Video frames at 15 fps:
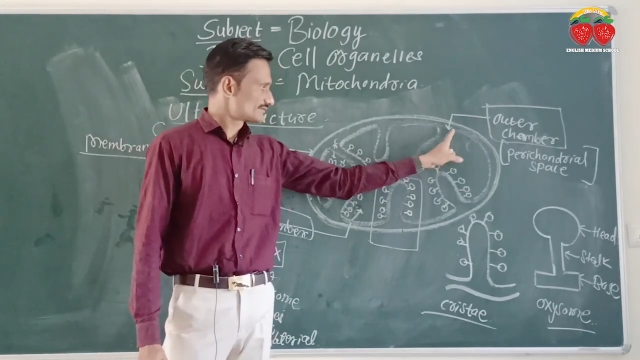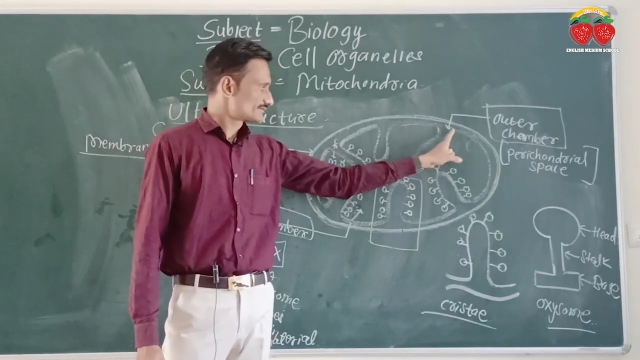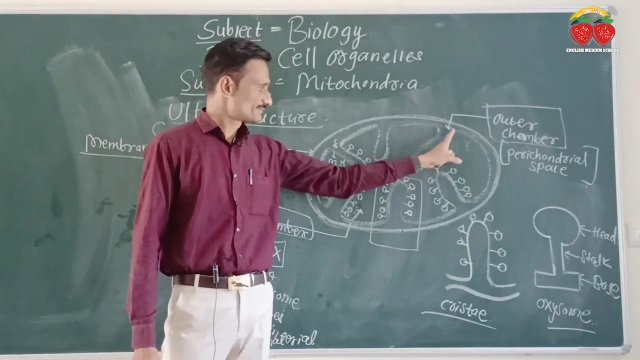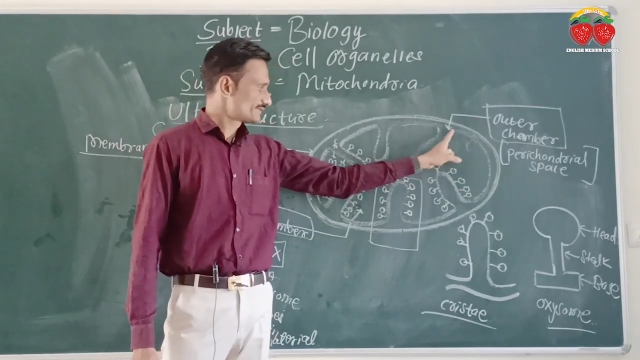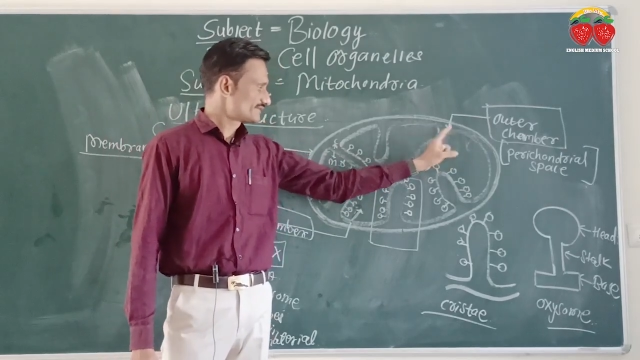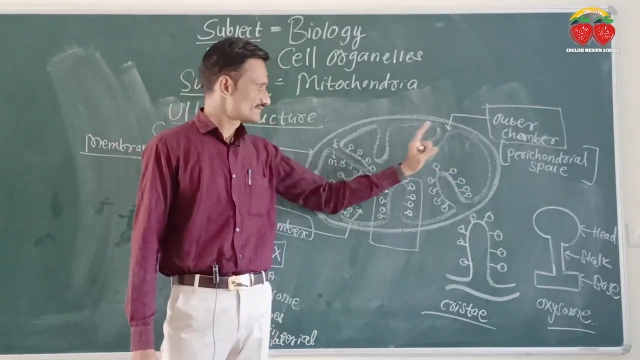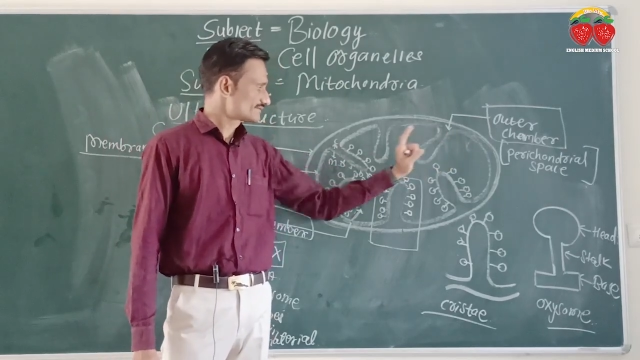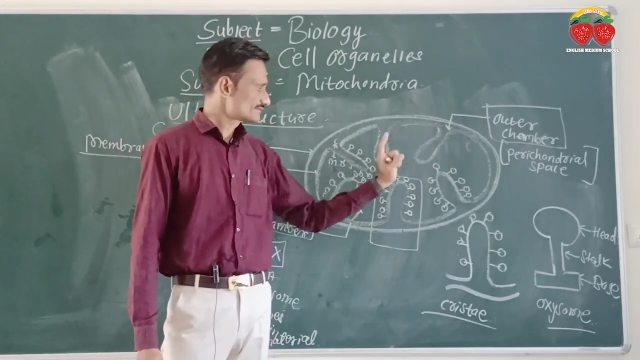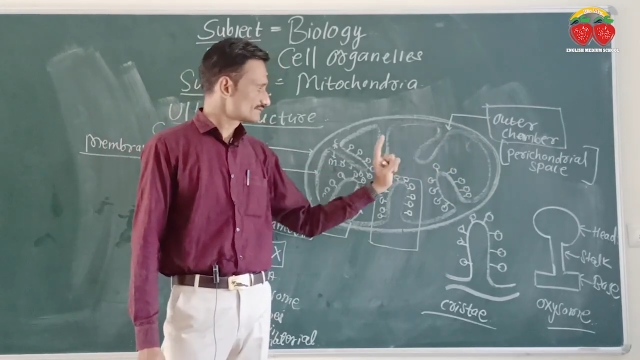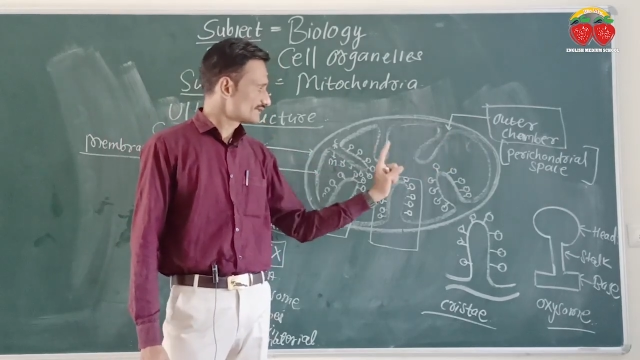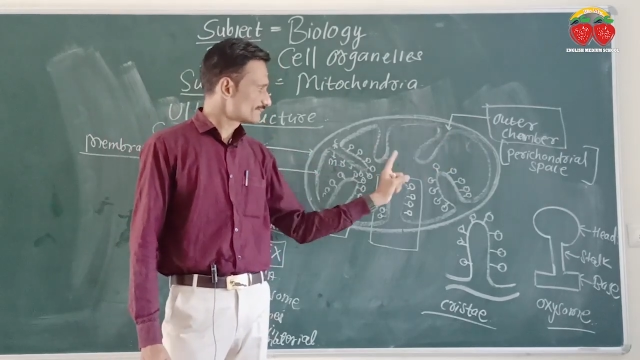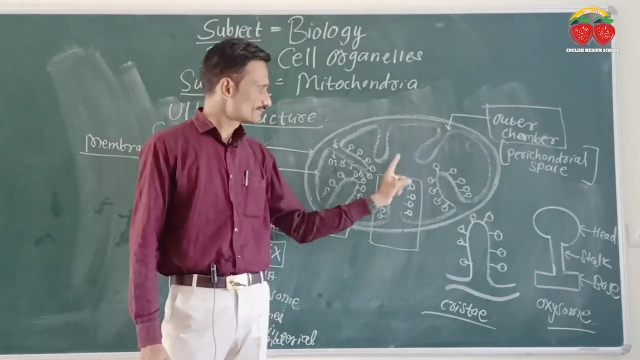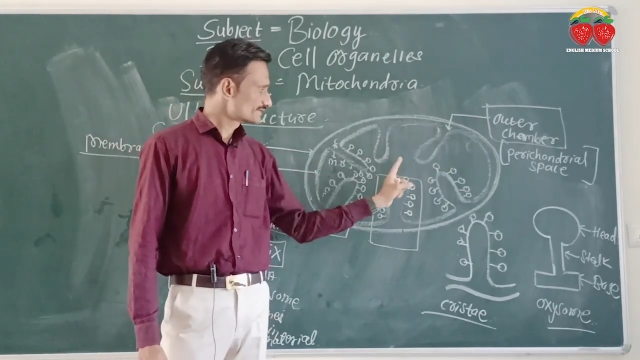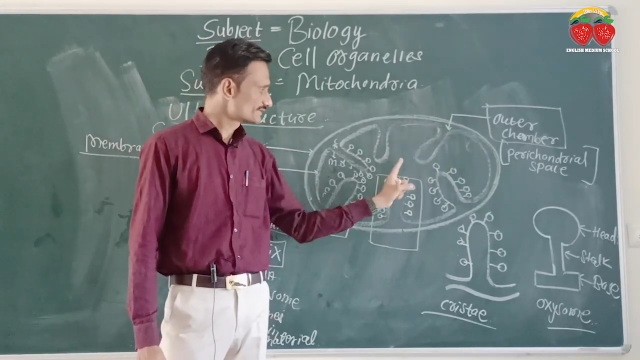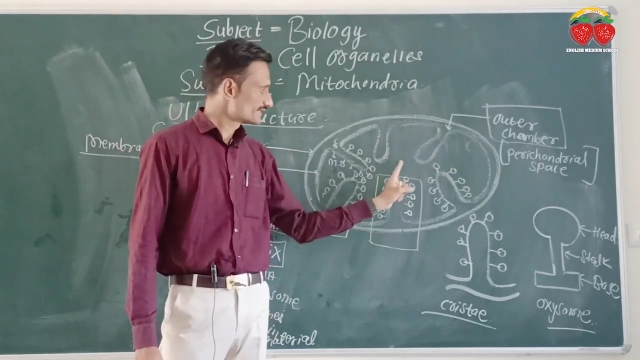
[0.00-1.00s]
space,
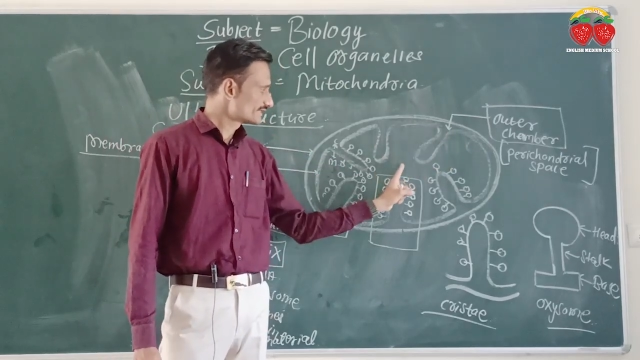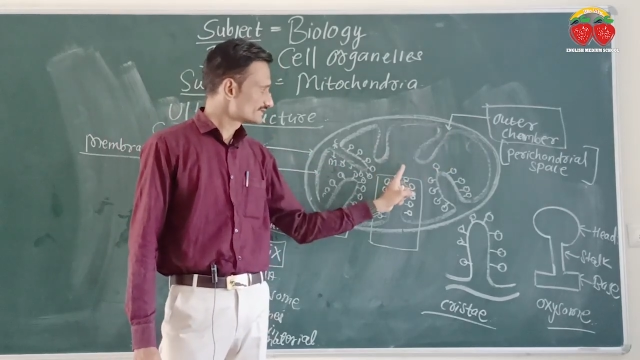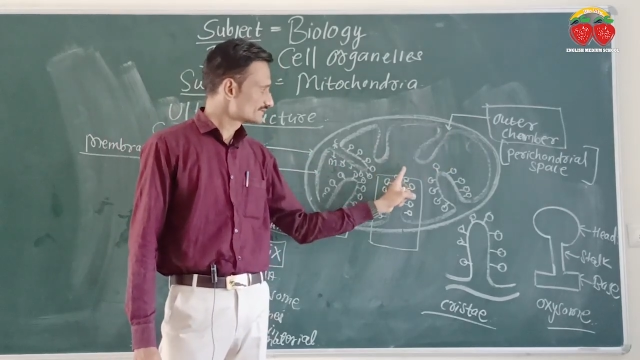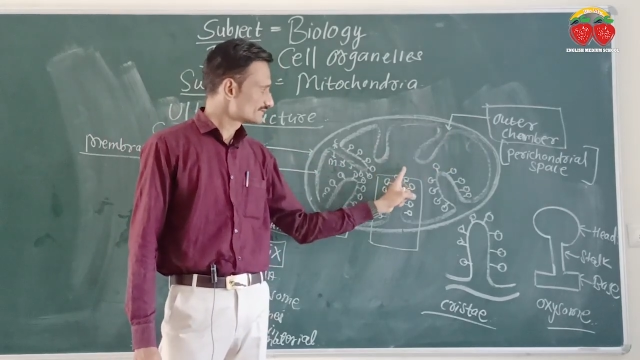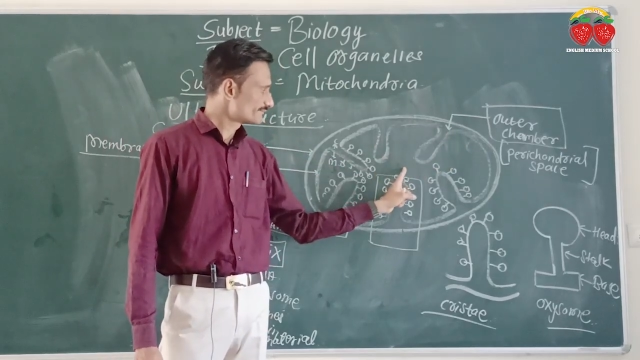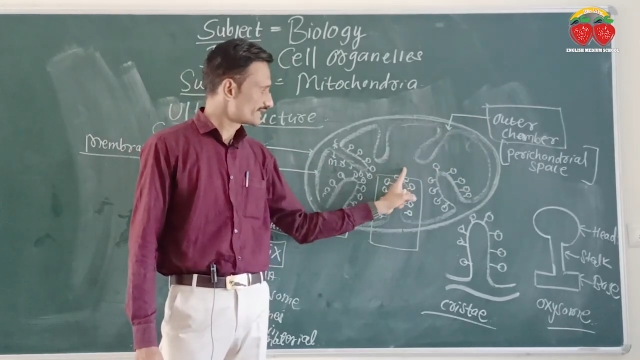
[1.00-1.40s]
after that the